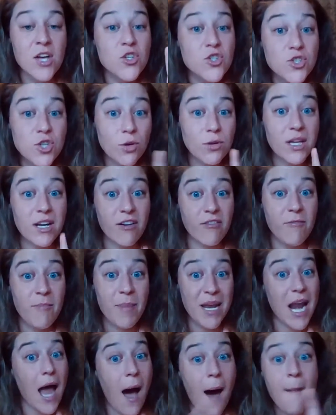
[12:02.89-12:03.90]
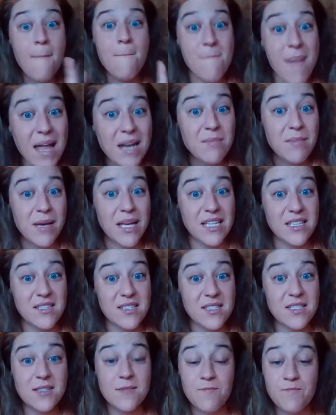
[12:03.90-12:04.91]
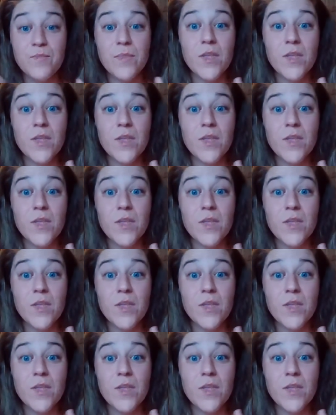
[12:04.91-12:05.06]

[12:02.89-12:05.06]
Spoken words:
So there have been amendments